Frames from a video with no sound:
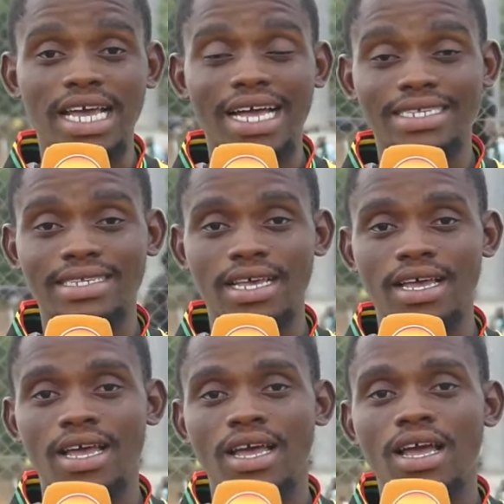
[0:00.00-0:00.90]
As
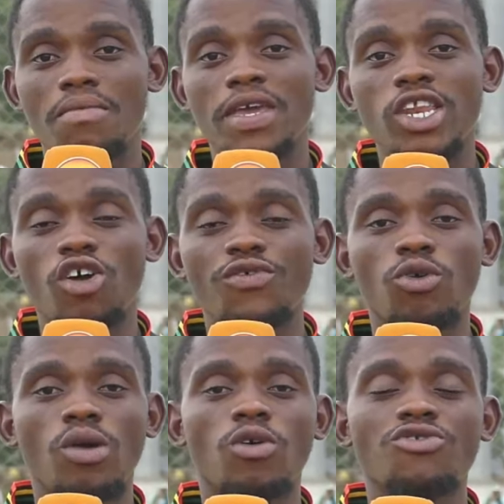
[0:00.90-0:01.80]
many of
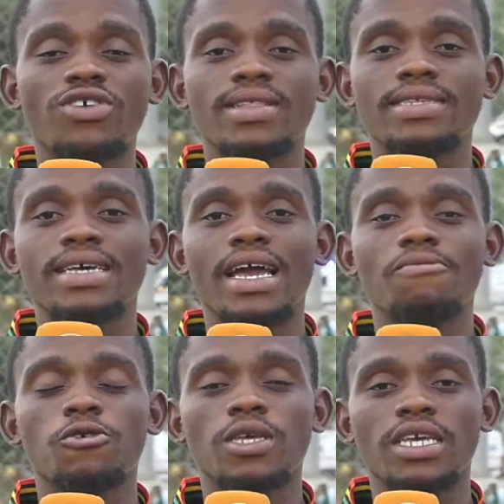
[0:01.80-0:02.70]
you were wondering the
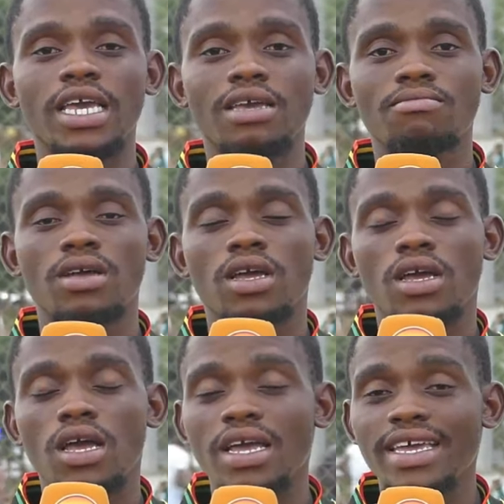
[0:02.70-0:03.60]
time for the game,
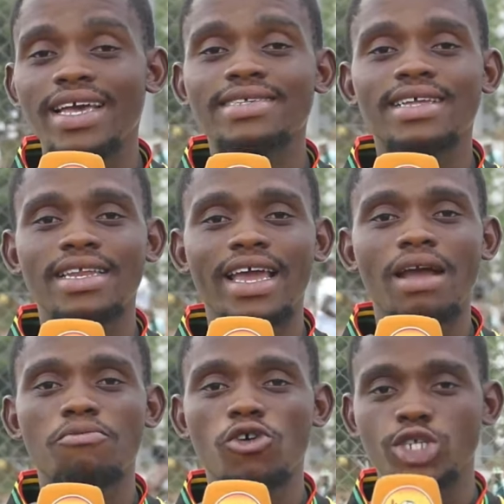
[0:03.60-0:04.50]
yesterday
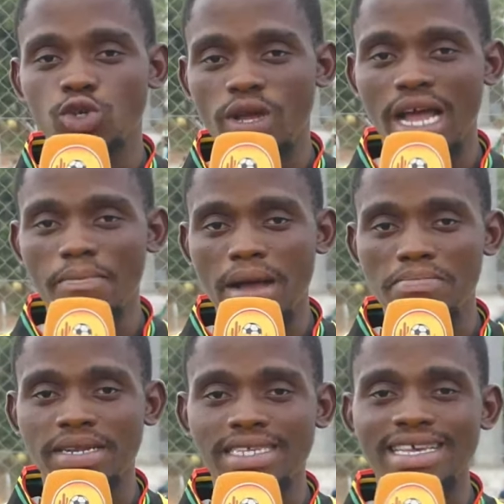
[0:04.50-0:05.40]
I brought you camp
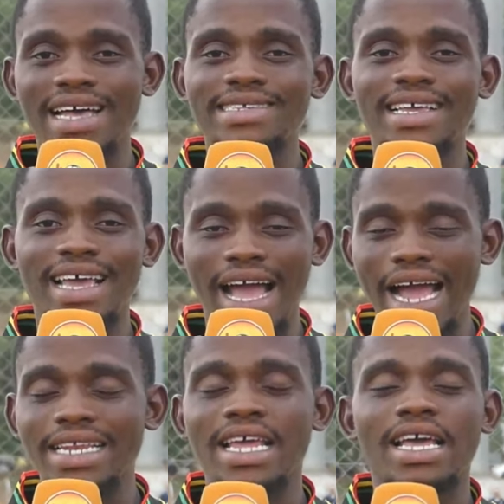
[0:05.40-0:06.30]
updates as they
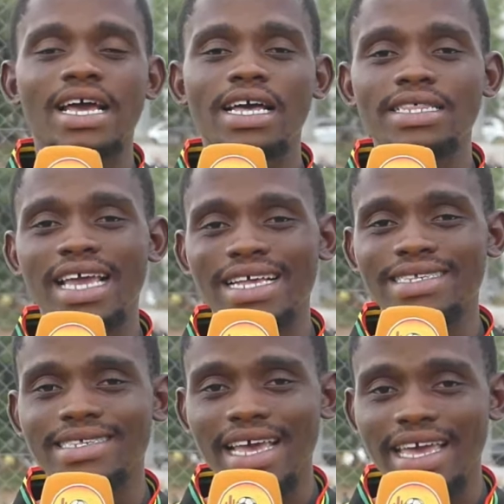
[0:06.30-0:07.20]
had their
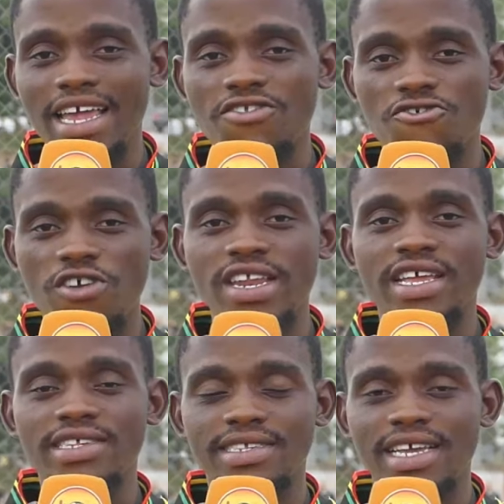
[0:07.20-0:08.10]
second
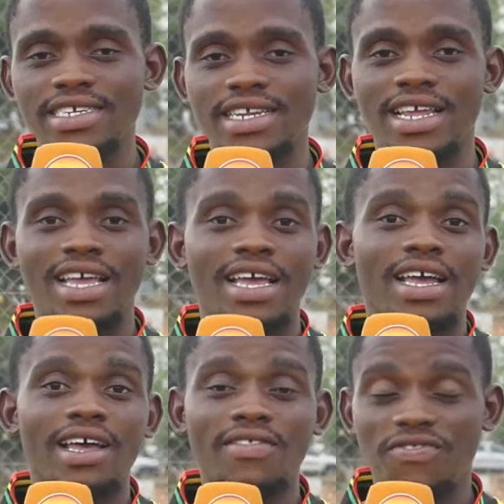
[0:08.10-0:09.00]
training session.
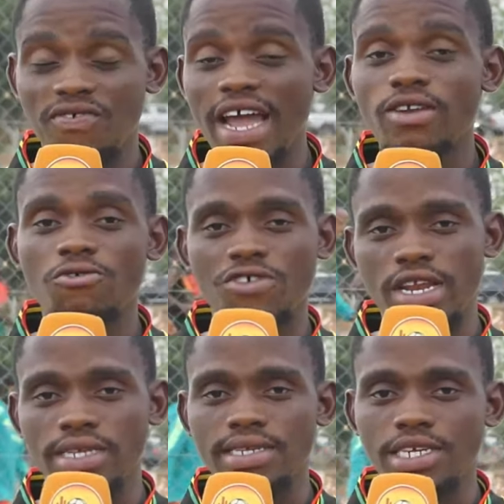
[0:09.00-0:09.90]
Final
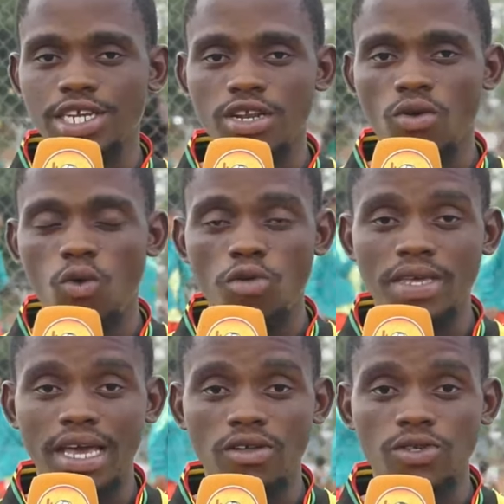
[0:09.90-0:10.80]
training session will
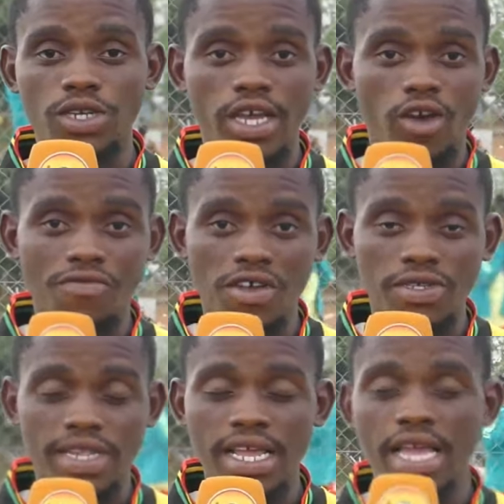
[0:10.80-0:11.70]
be held today,
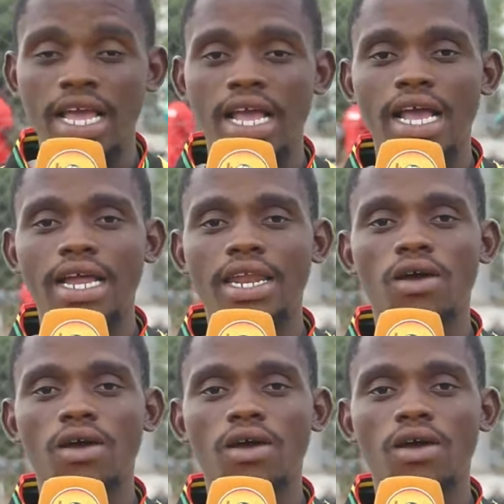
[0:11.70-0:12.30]
obviously, and